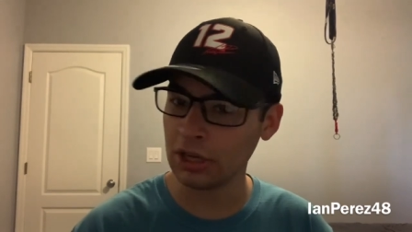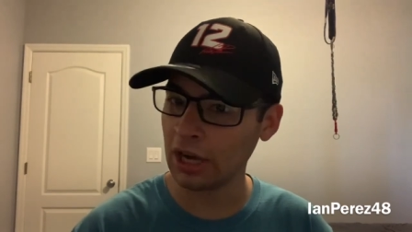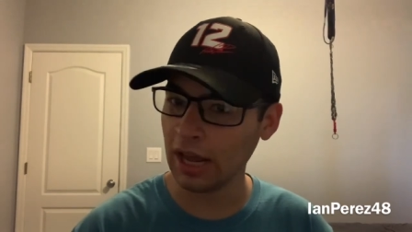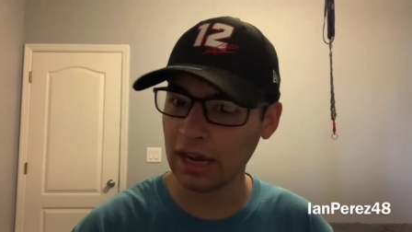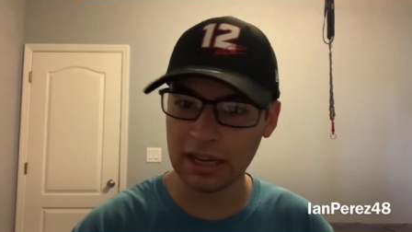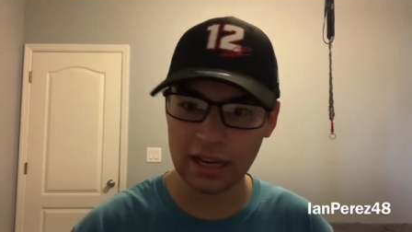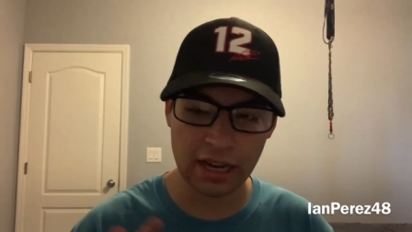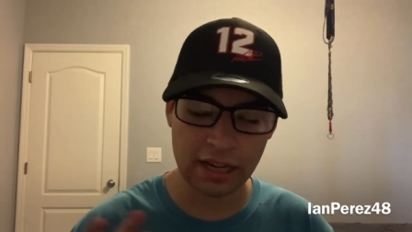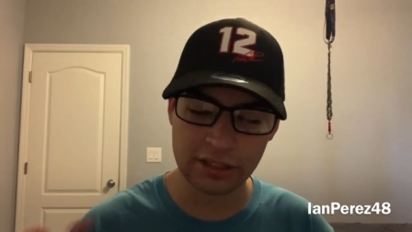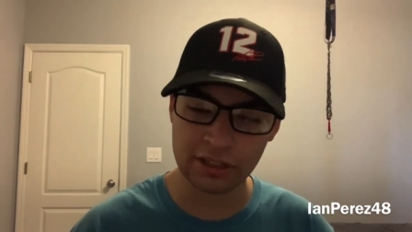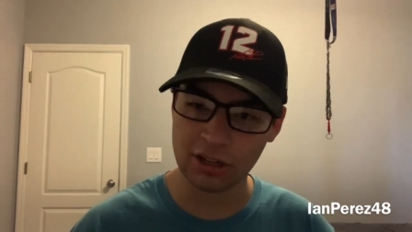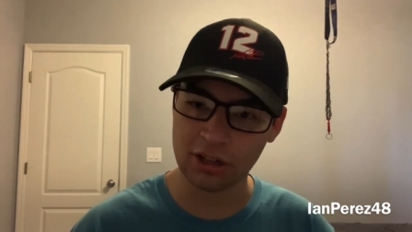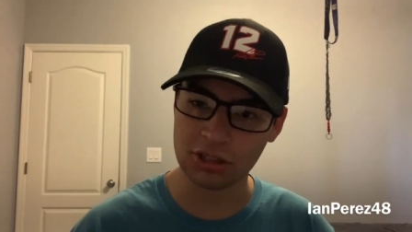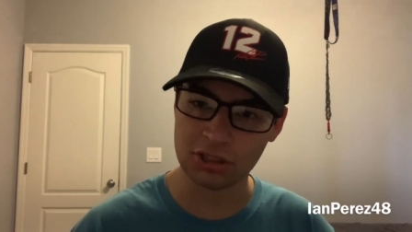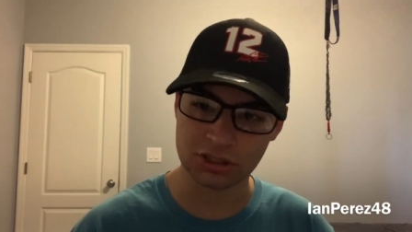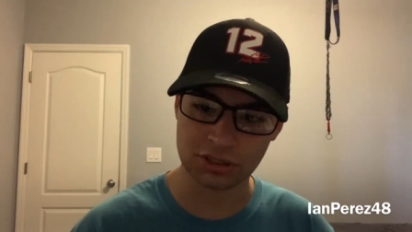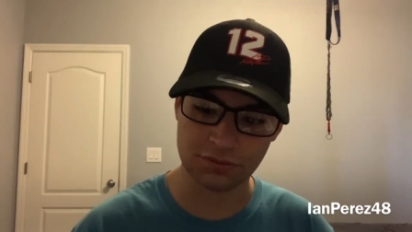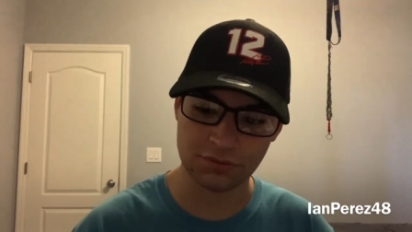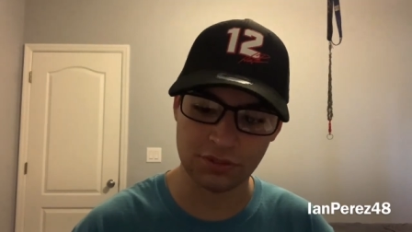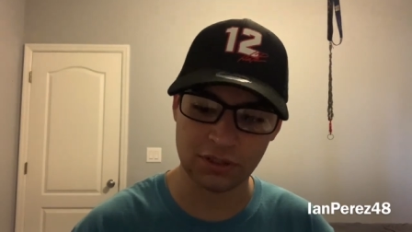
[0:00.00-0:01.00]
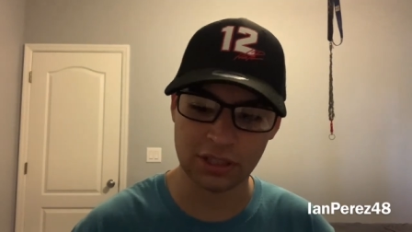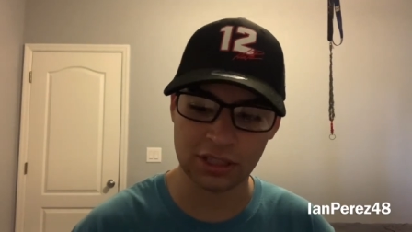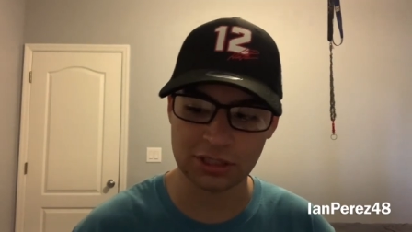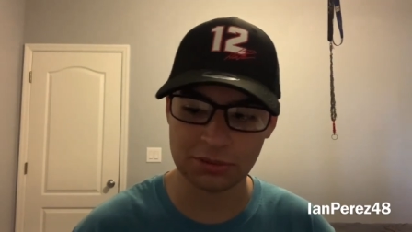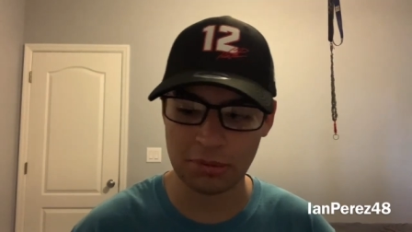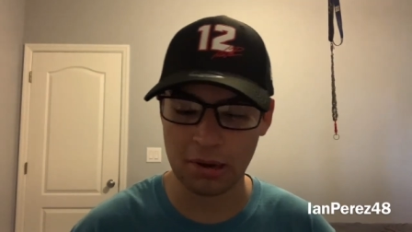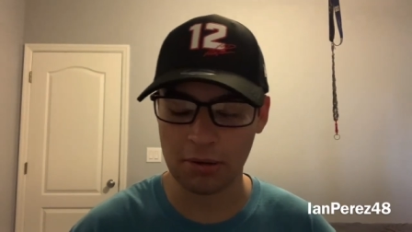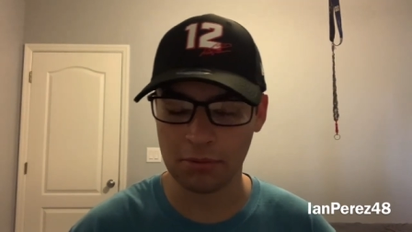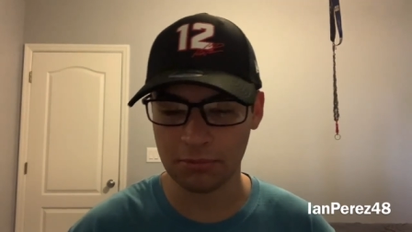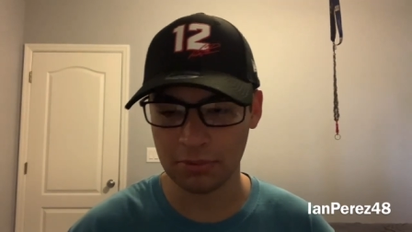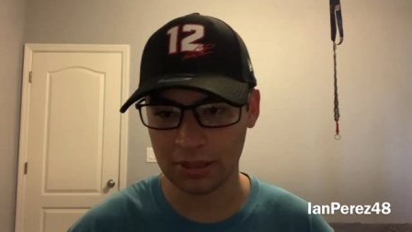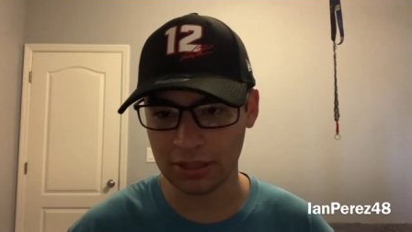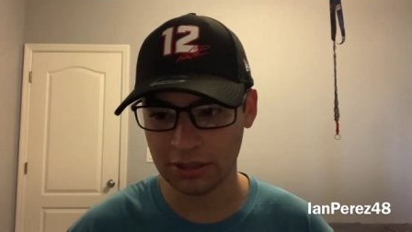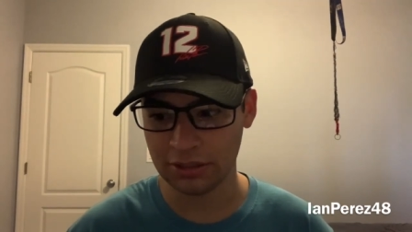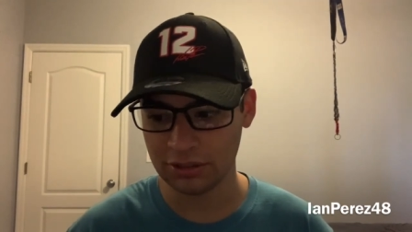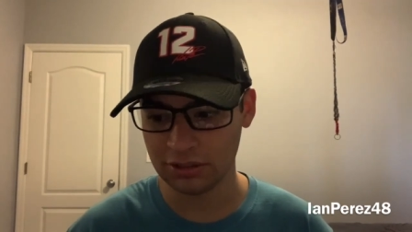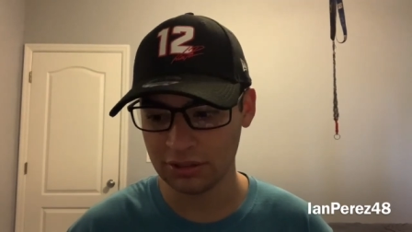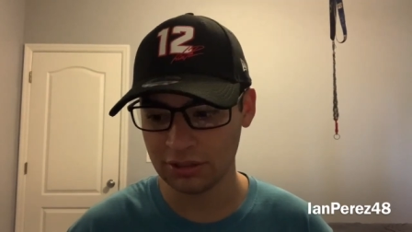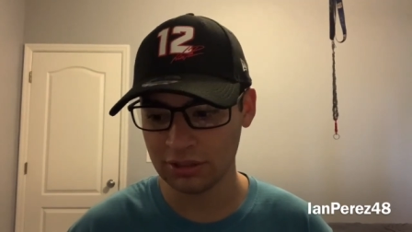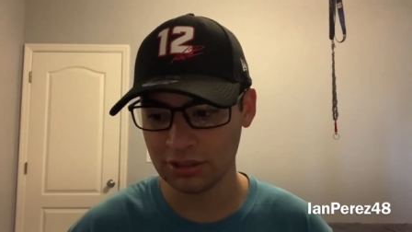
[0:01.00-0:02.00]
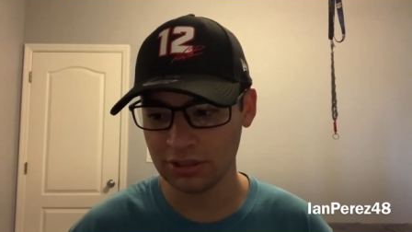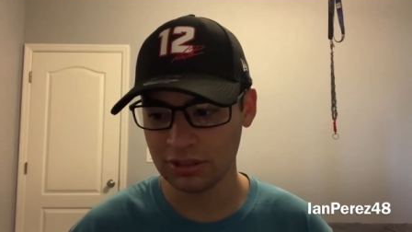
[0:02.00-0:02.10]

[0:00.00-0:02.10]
not a lot of caution first probably.